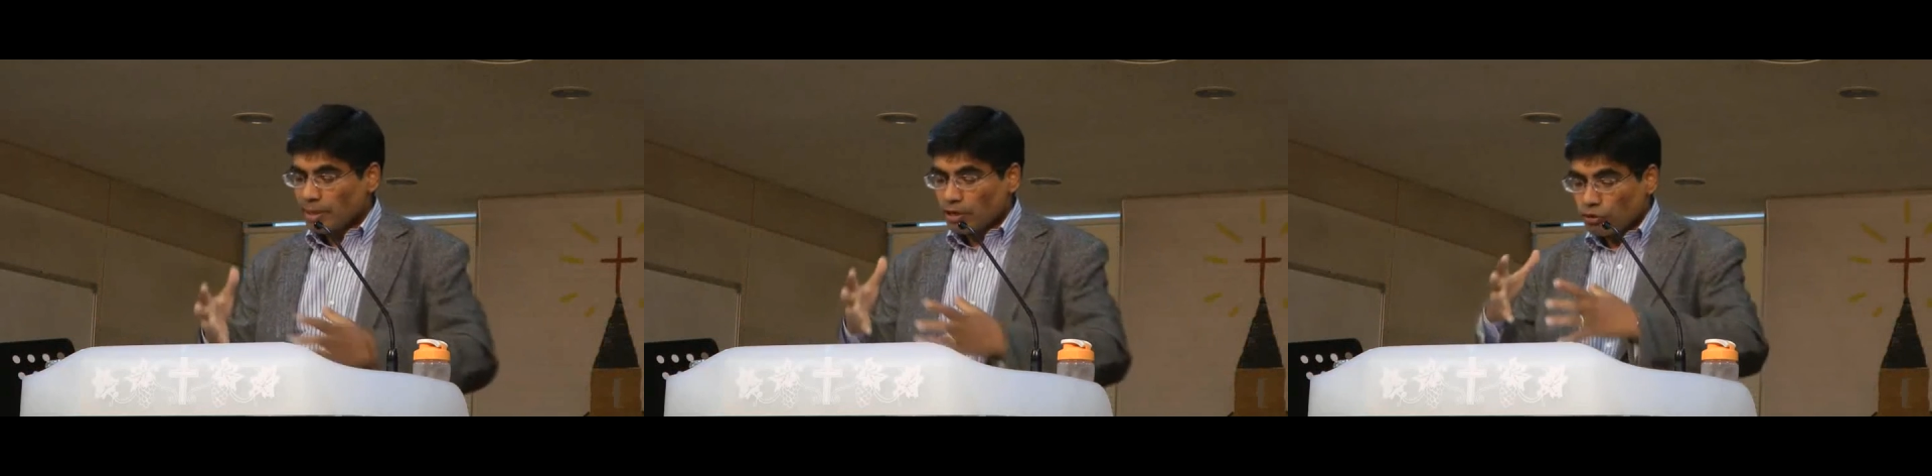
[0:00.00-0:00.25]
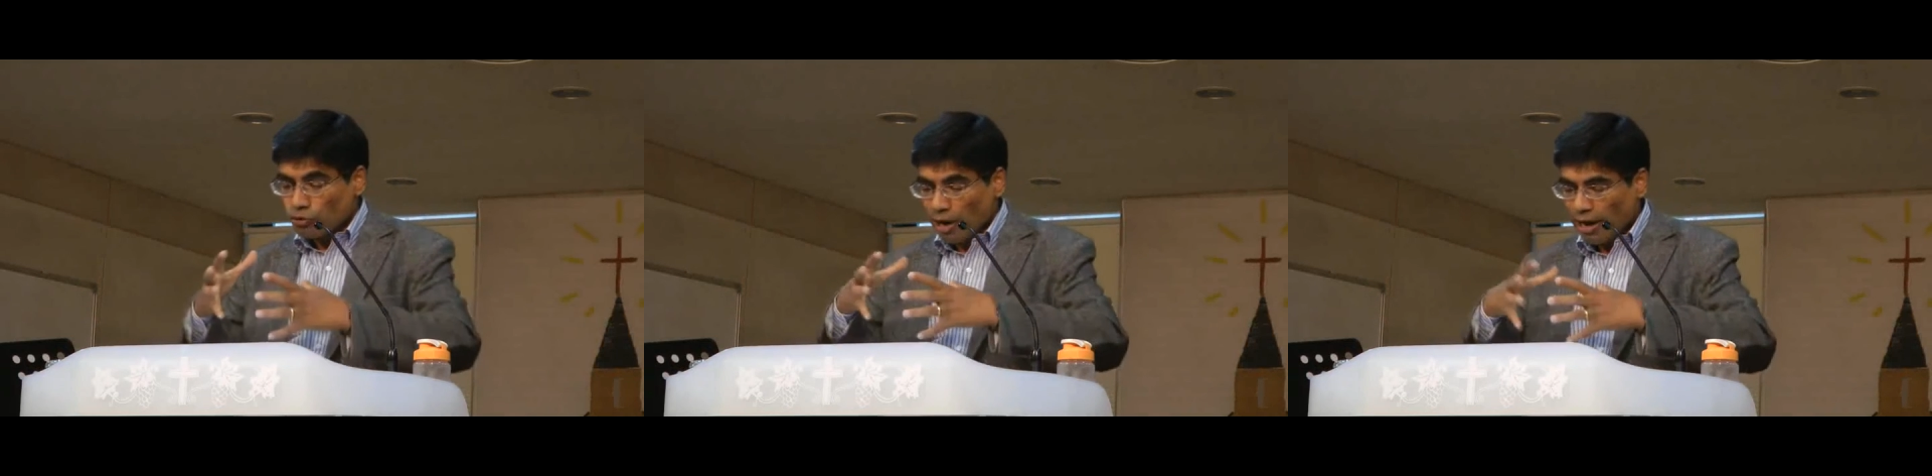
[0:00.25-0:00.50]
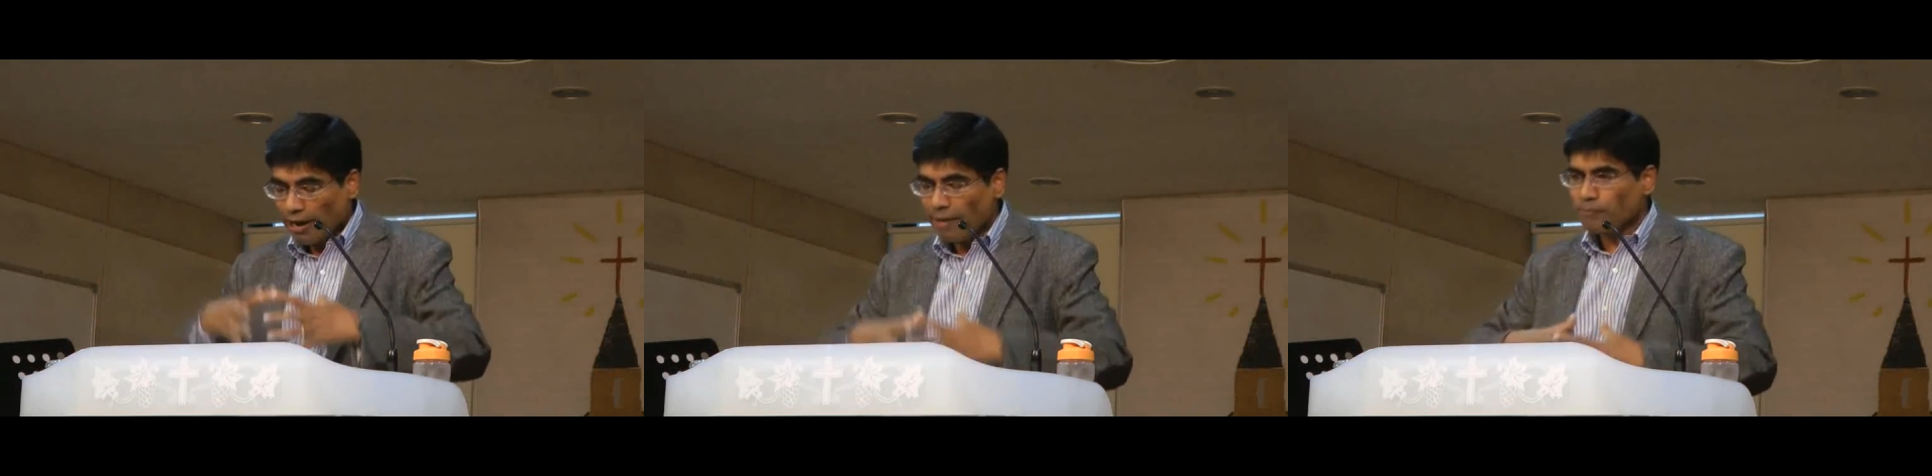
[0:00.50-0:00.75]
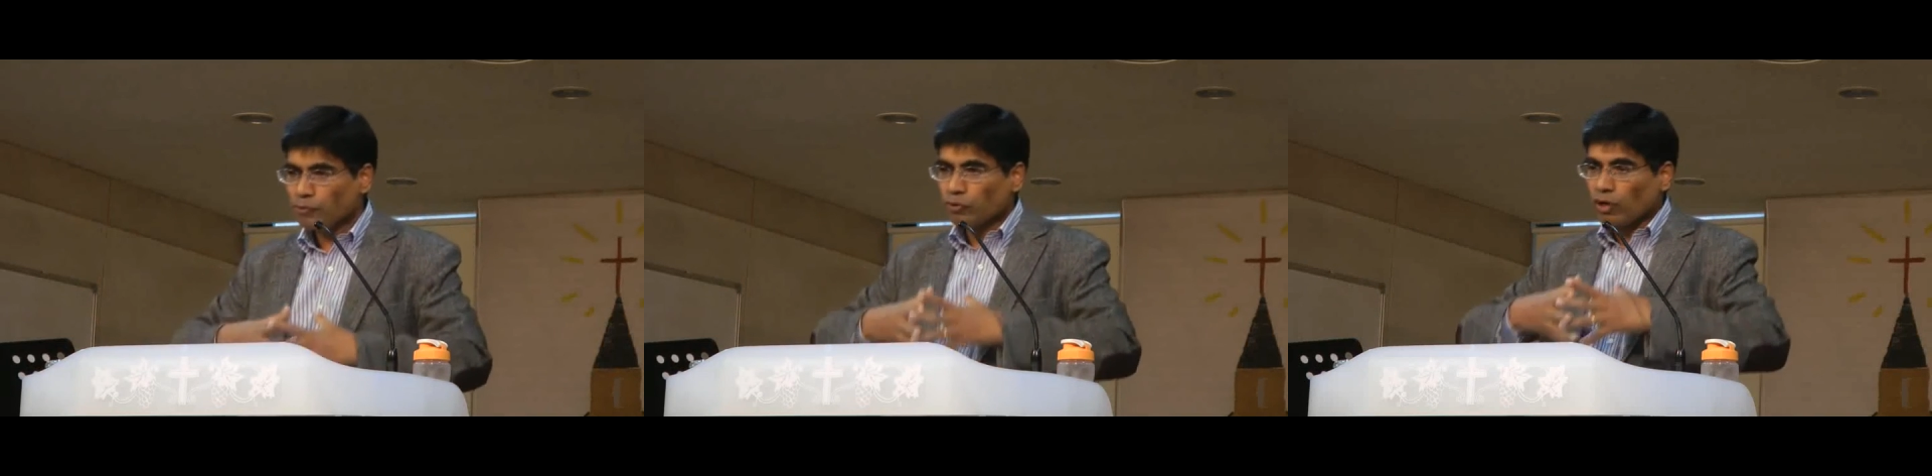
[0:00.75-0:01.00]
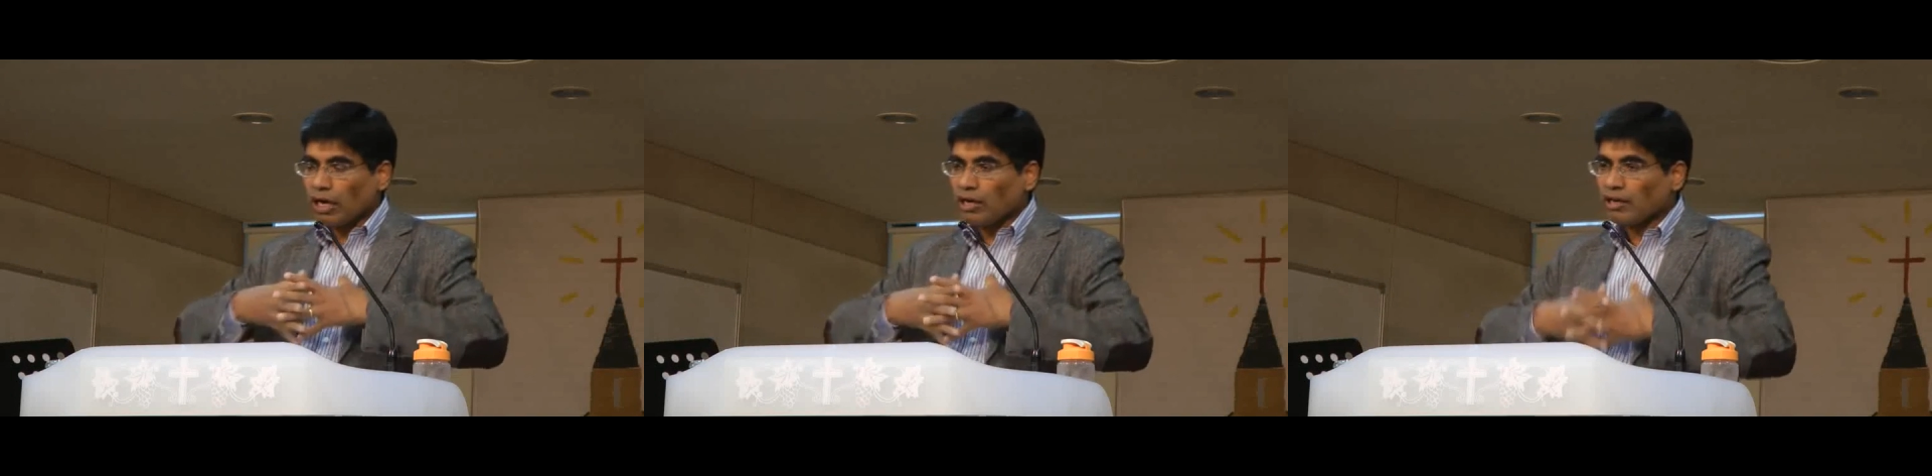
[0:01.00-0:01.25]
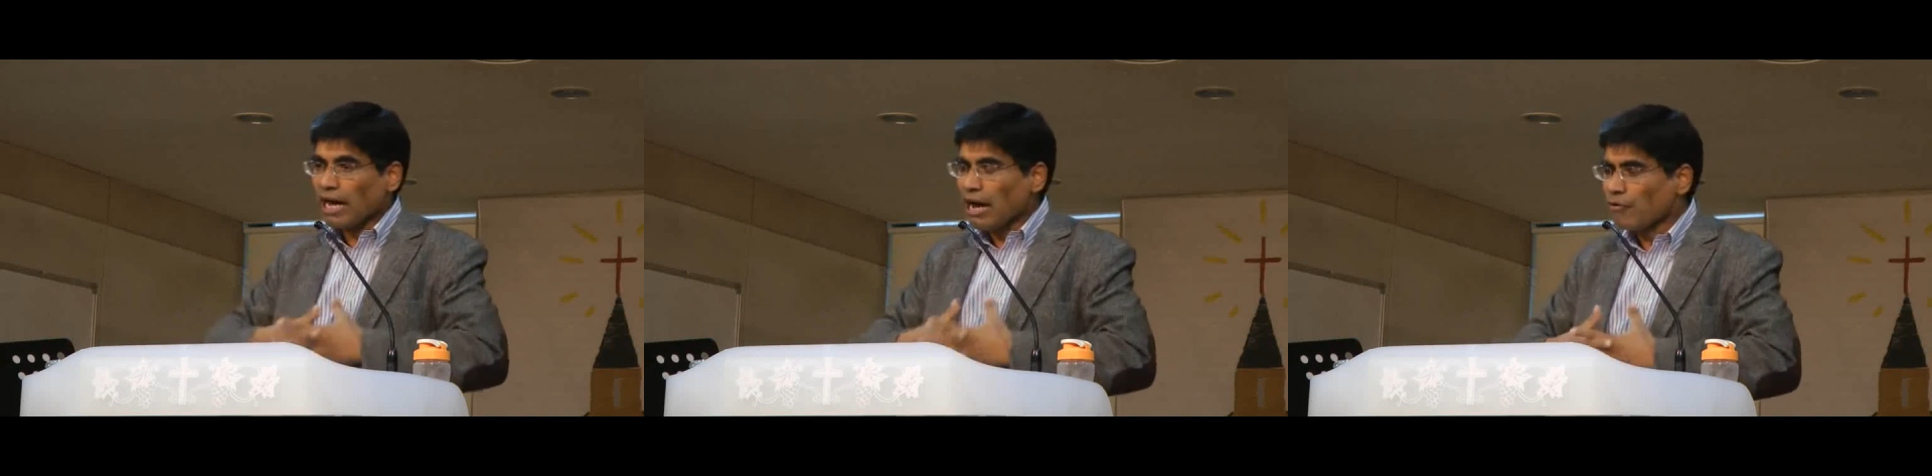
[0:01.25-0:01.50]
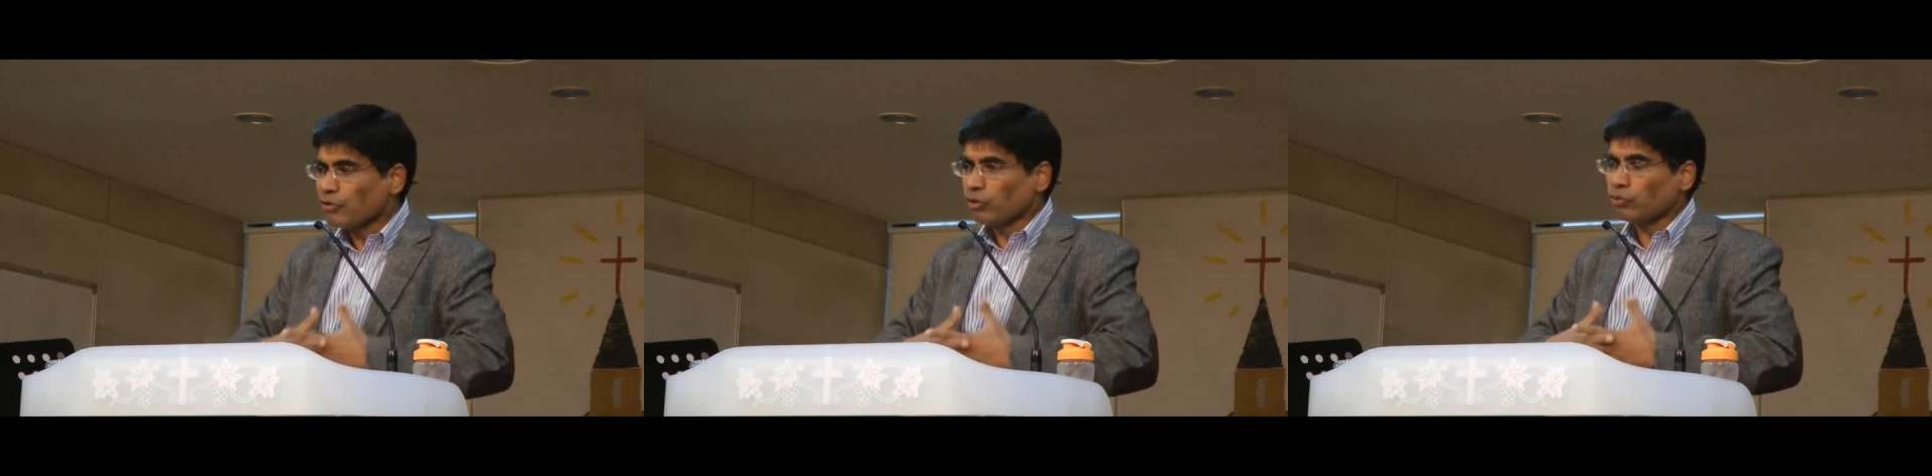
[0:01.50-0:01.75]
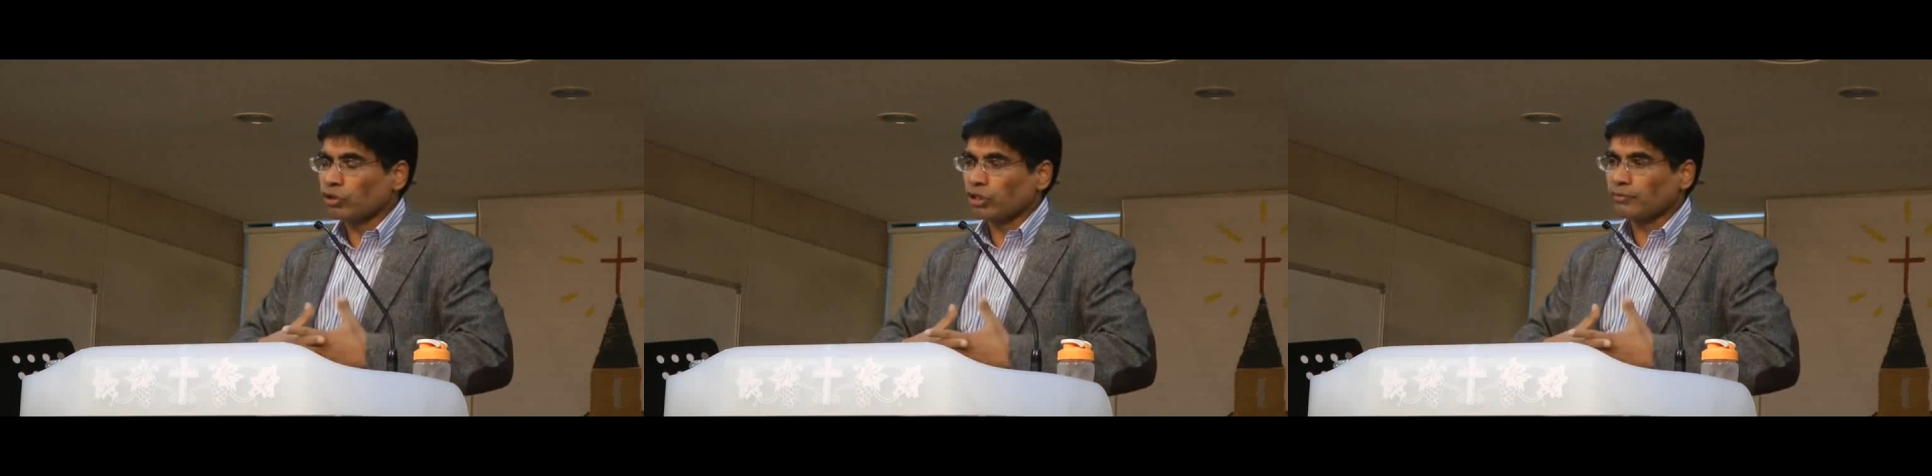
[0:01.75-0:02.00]
then you have to allow
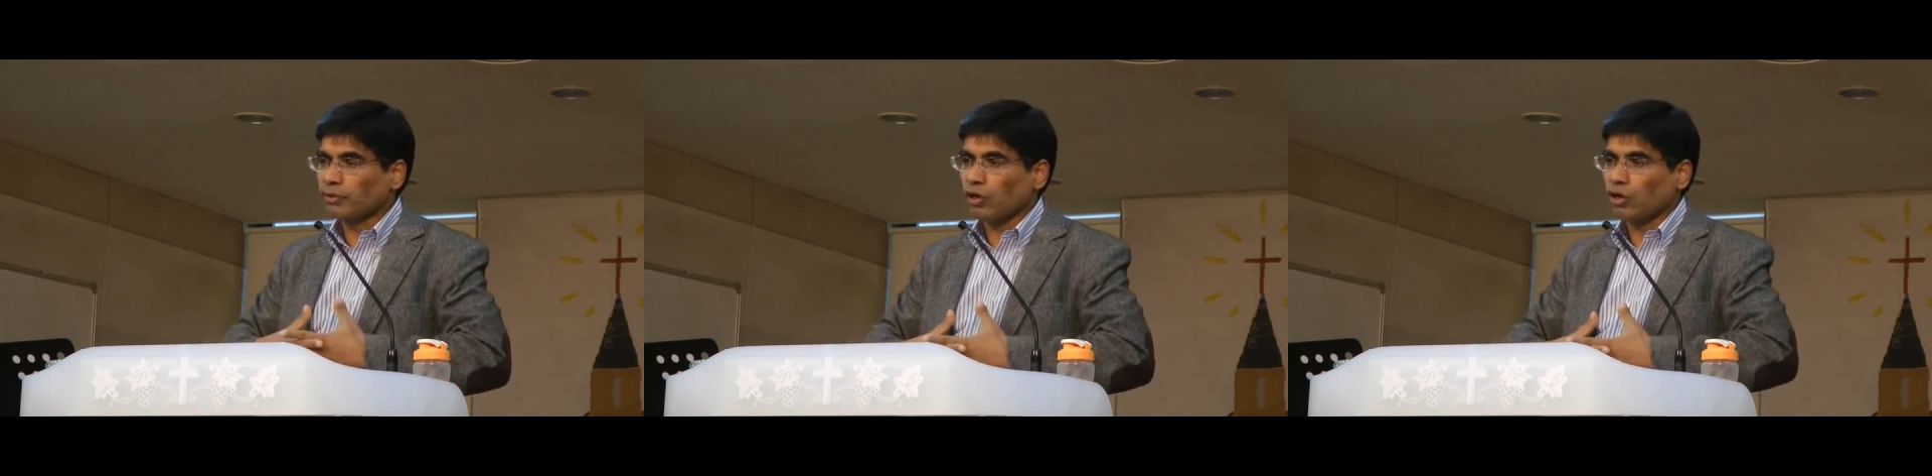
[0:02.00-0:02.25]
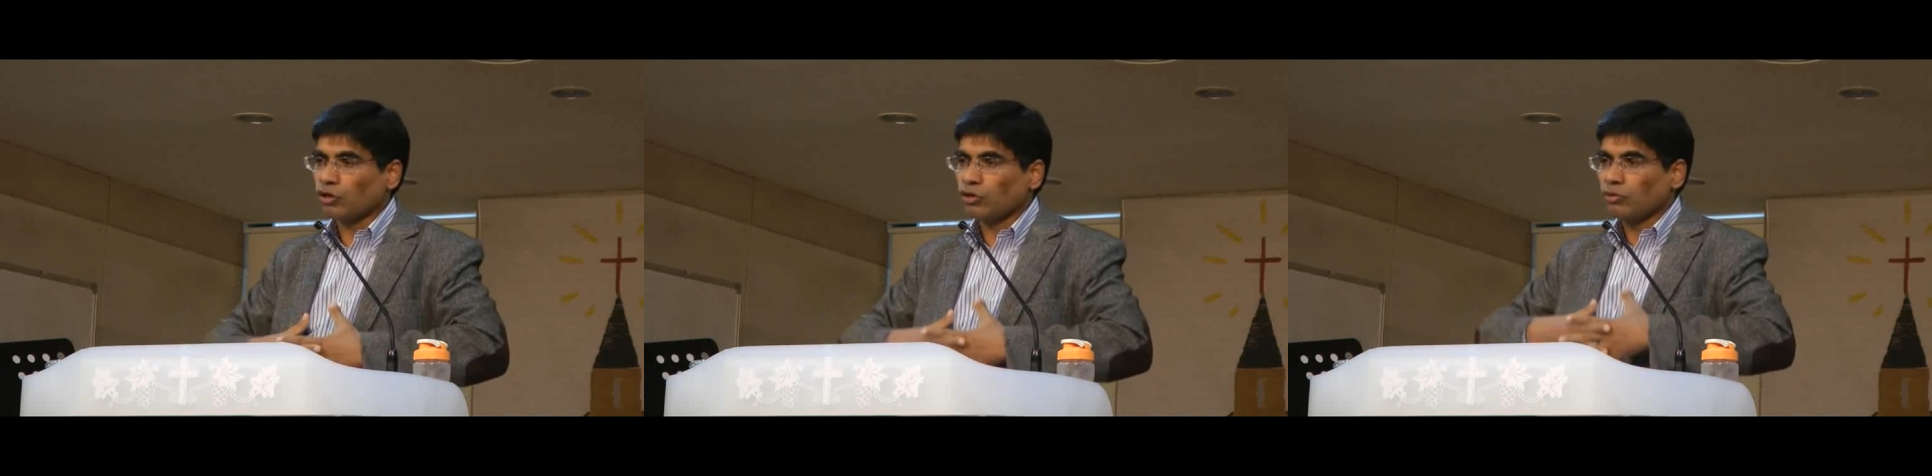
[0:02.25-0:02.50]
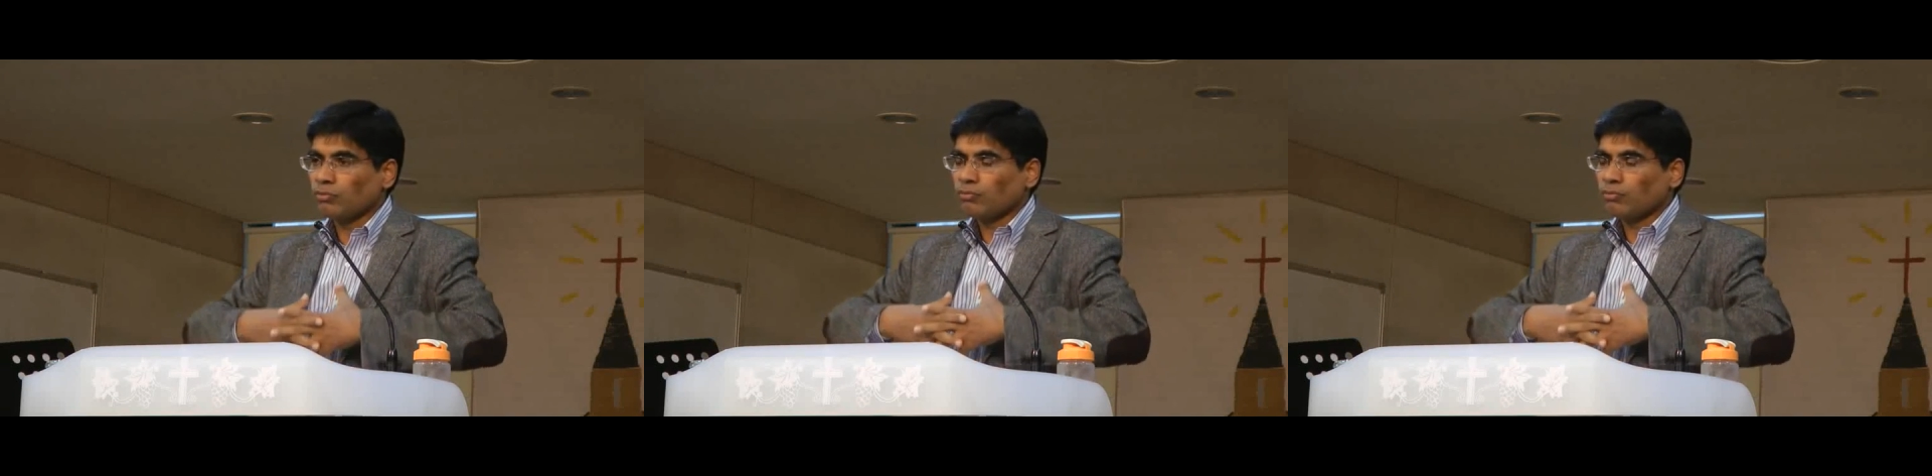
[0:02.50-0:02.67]
the Word of God